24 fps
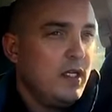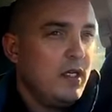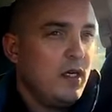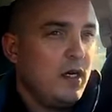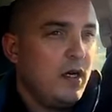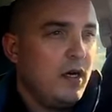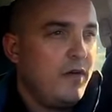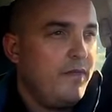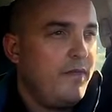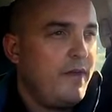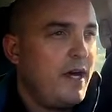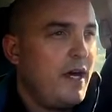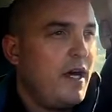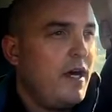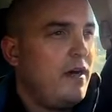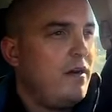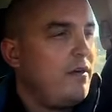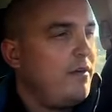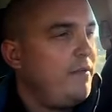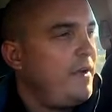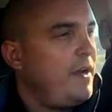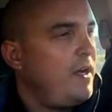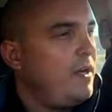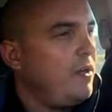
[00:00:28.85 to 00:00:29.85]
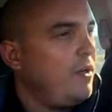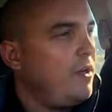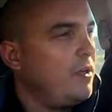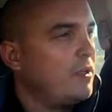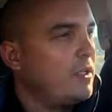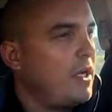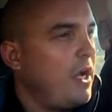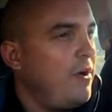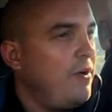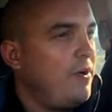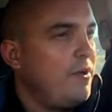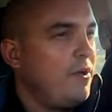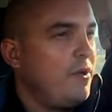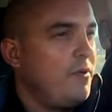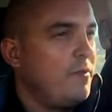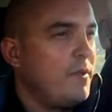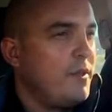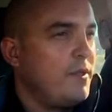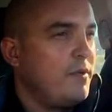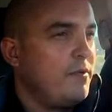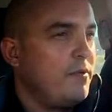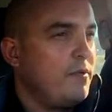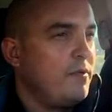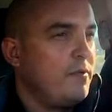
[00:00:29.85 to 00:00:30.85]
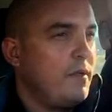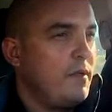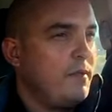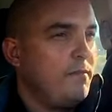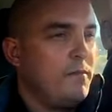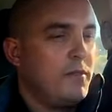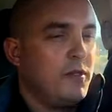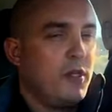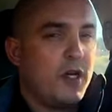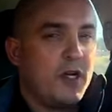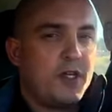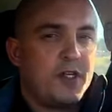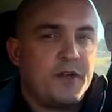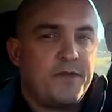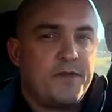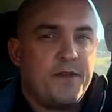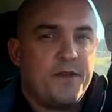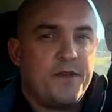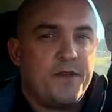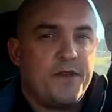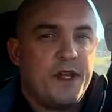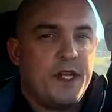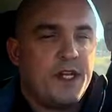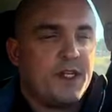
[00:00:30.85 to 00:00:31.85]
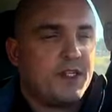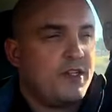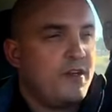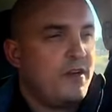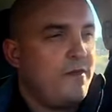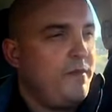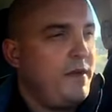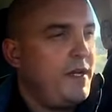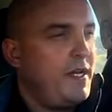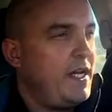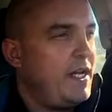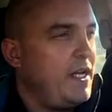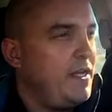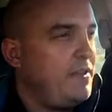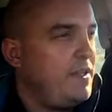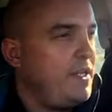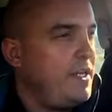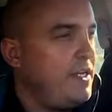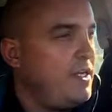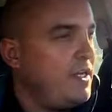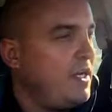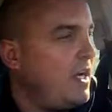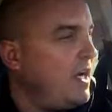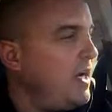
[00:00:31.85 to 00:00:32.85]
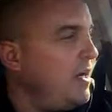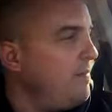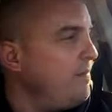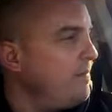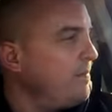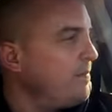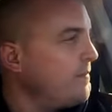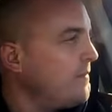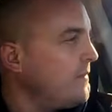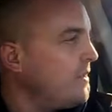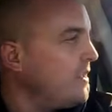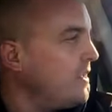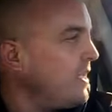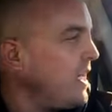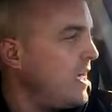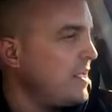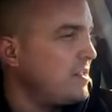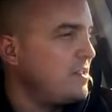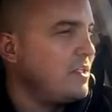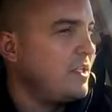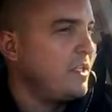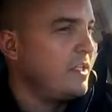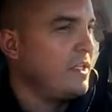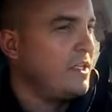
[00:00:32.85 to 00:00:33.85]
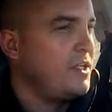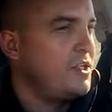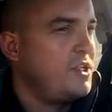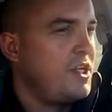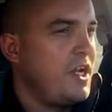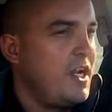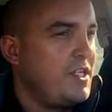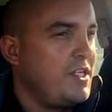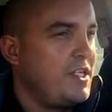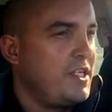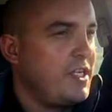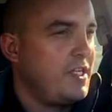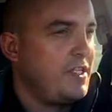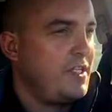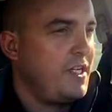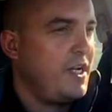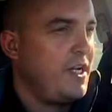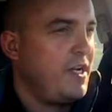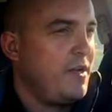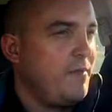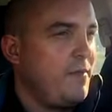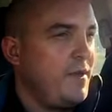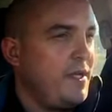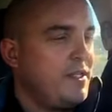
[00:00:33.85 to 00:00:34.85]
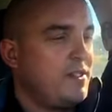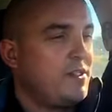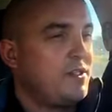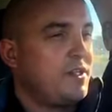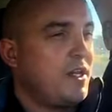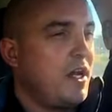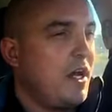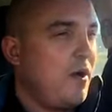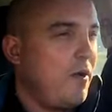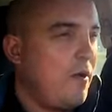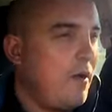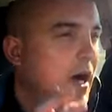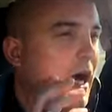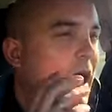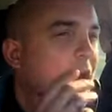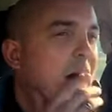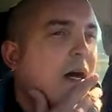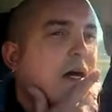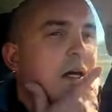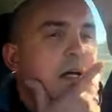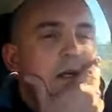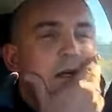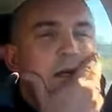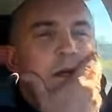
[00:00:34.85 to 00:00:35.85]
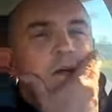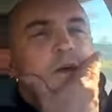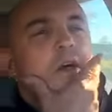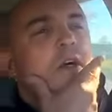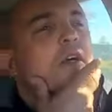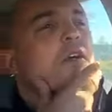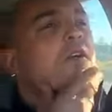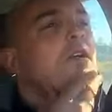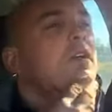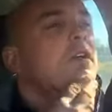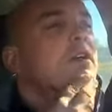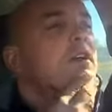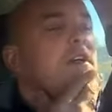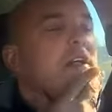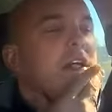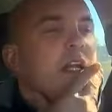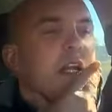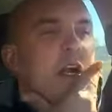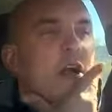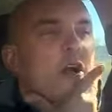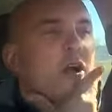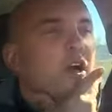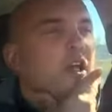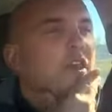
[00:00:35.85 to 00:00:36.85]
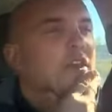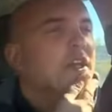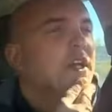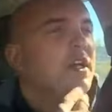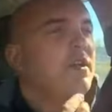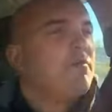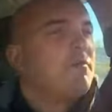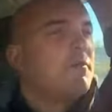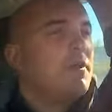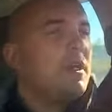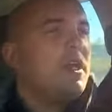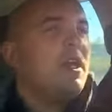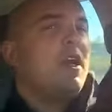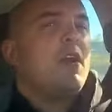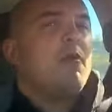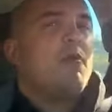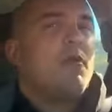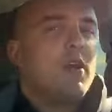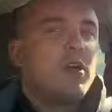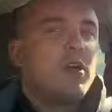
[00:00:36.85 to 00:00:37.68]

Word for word: I've uh, I've had a lot going on with a, a, lot of different things, and I've been out there um, hustling and chasing it down a bit. So, uh, you know, I think you know what